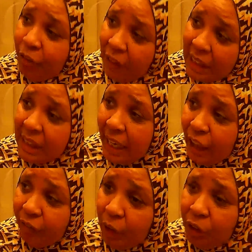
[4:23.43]
for the state
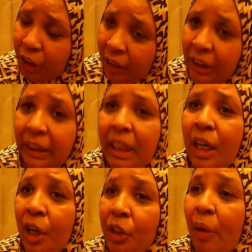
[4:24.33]
of New Jersey.
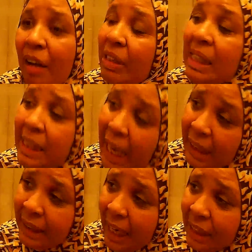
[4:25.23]
You have a
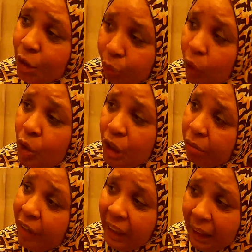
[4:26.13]
state test, rules
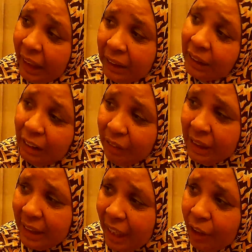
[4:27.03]
and regulations of the
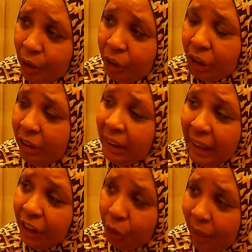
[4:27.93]
state of New Jersey
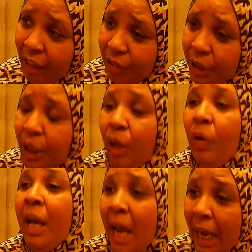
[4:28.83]
that you have to know
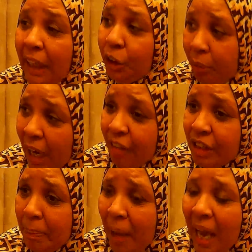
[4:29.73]
and that you have
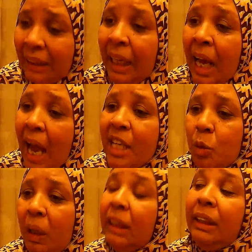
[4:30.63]
to pass, as
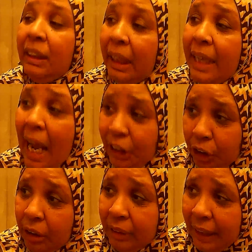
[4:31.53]
well as there's a
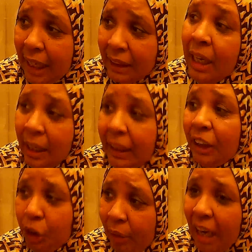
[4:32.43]
national test
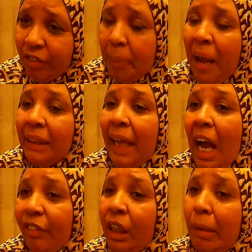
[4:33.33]
that you have to pass
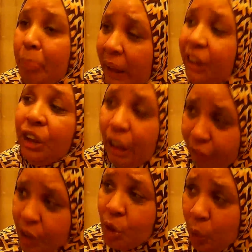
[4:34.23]
after completion of
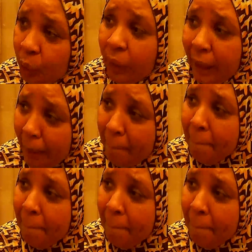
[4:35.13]
your schooling.